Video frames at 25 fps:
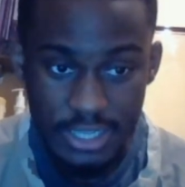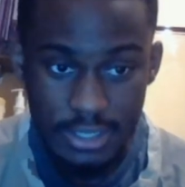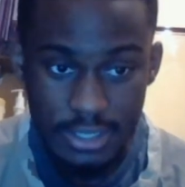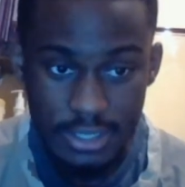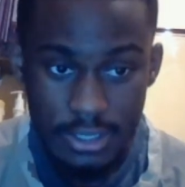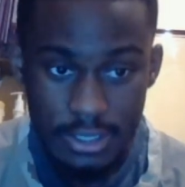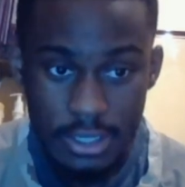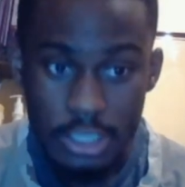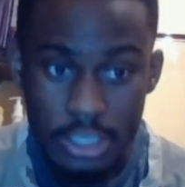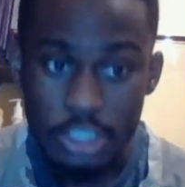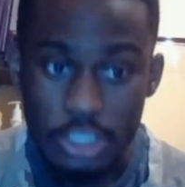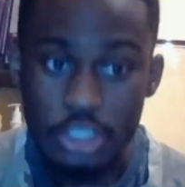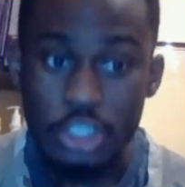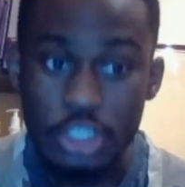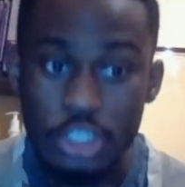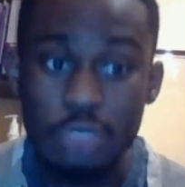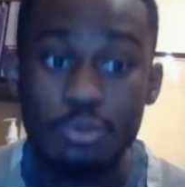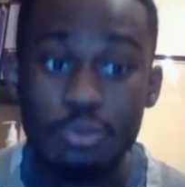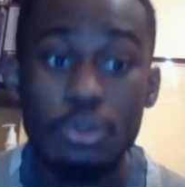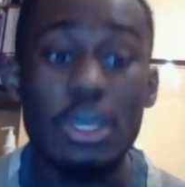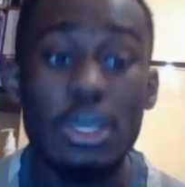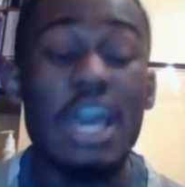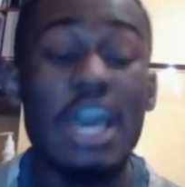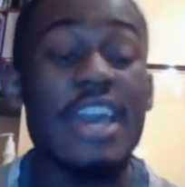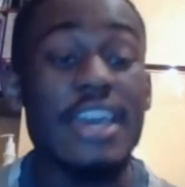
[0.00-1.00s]
Does it
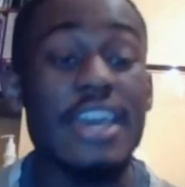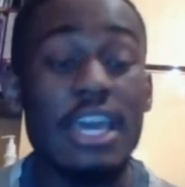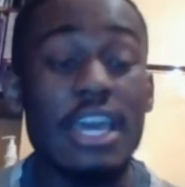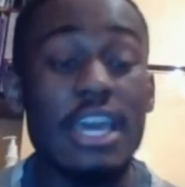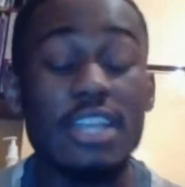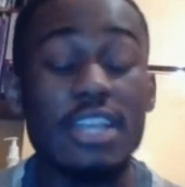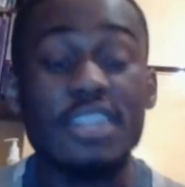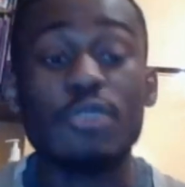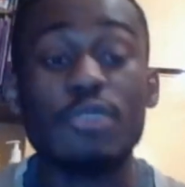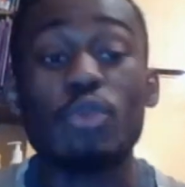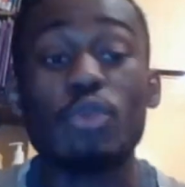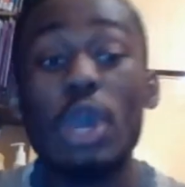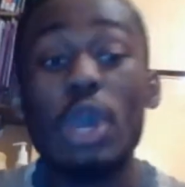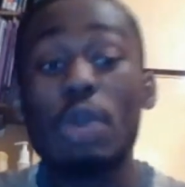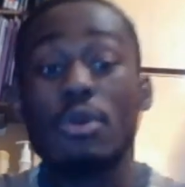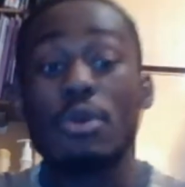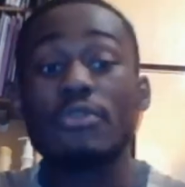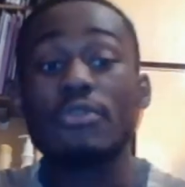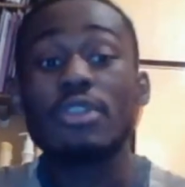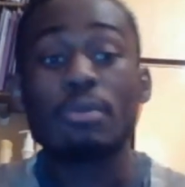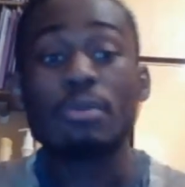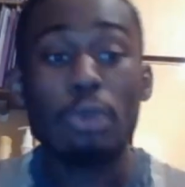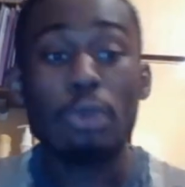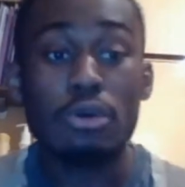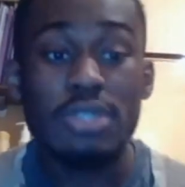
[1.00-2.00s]
mean that we are the
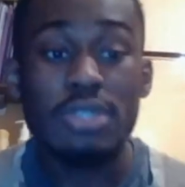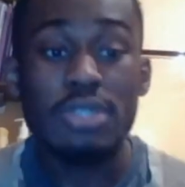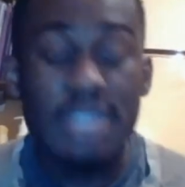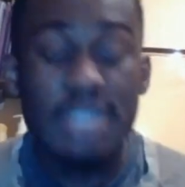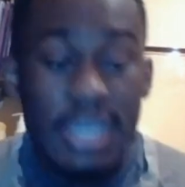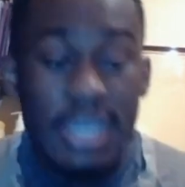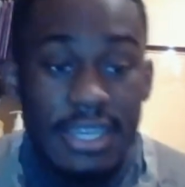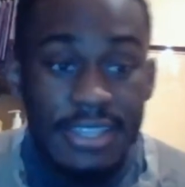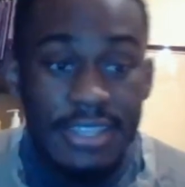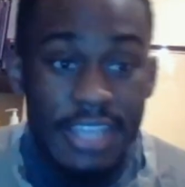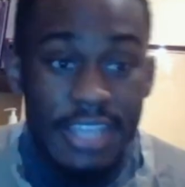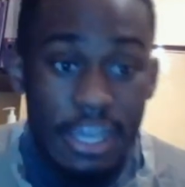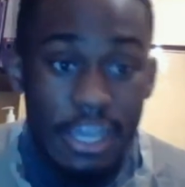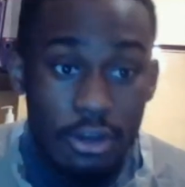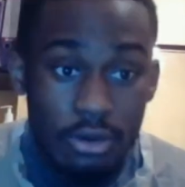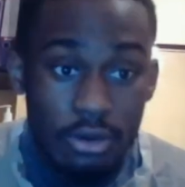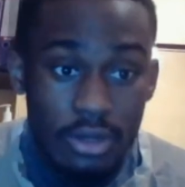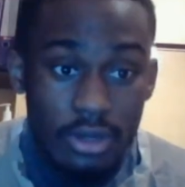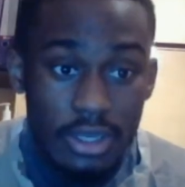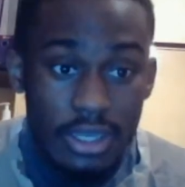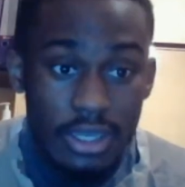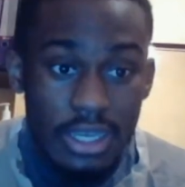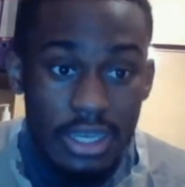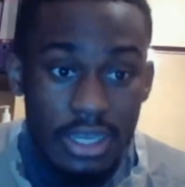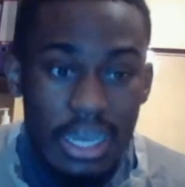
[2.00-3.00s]
Most High? No,
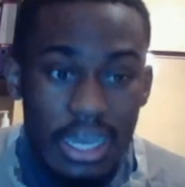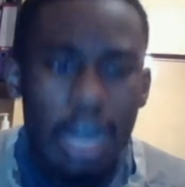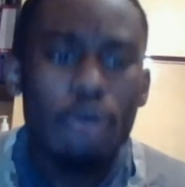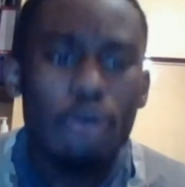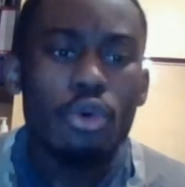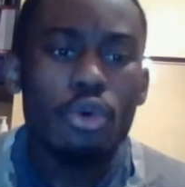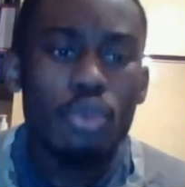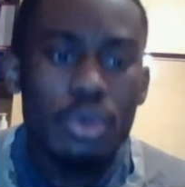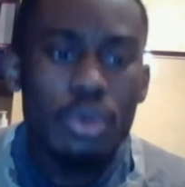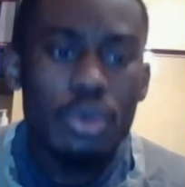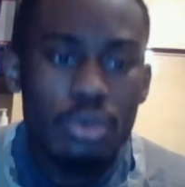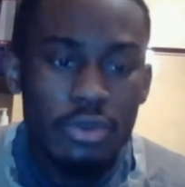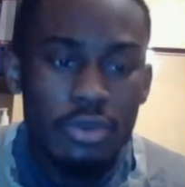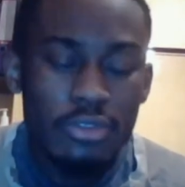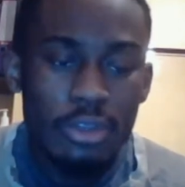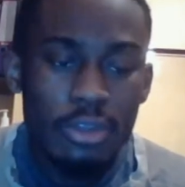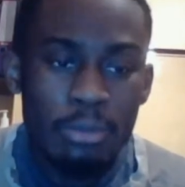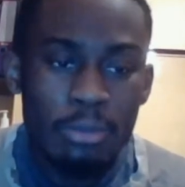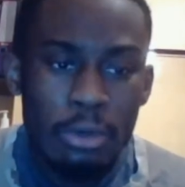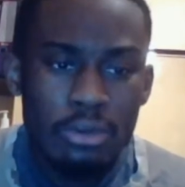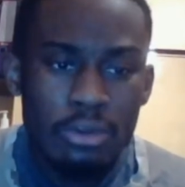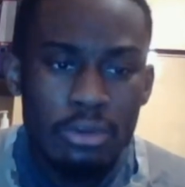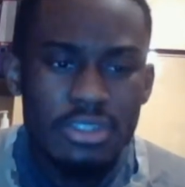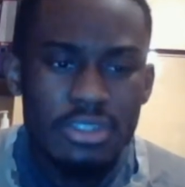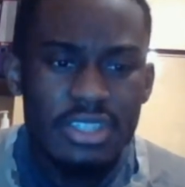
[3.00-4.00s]
the Lord,
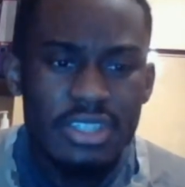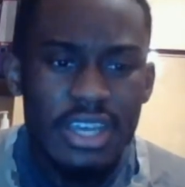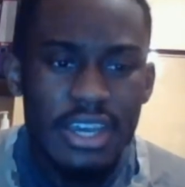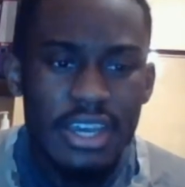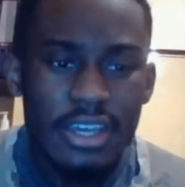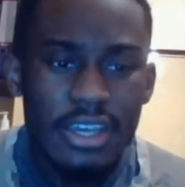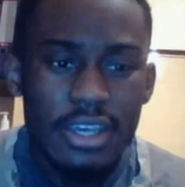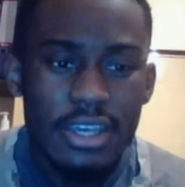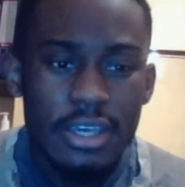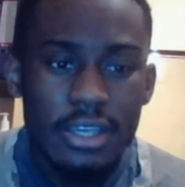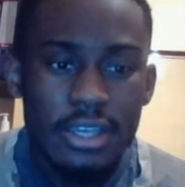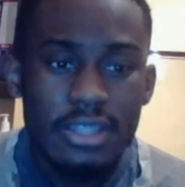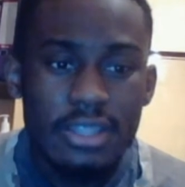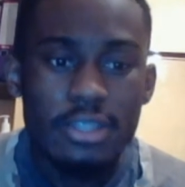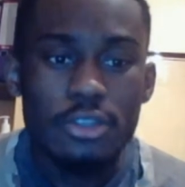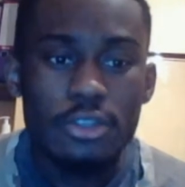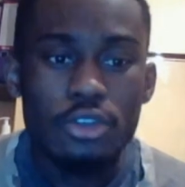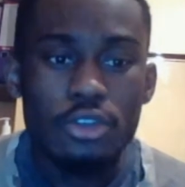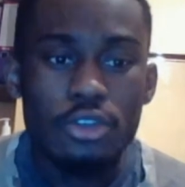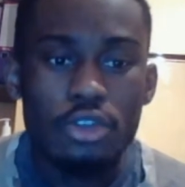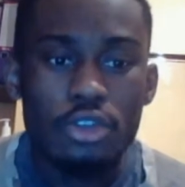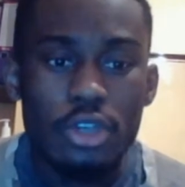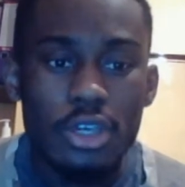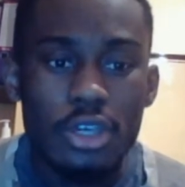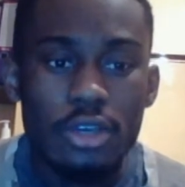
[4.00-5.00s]
for, Lord forbid,
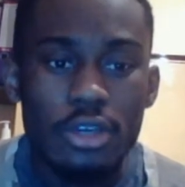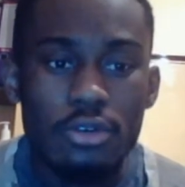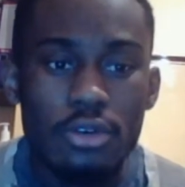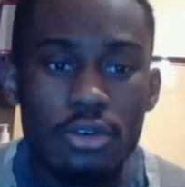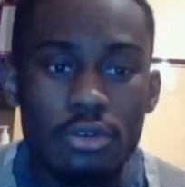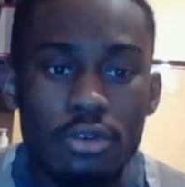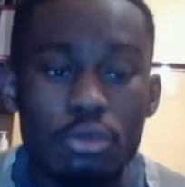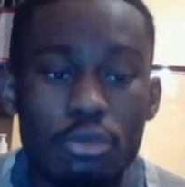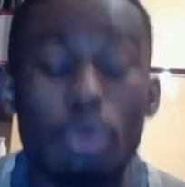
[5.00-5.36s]
Yahweh forbid.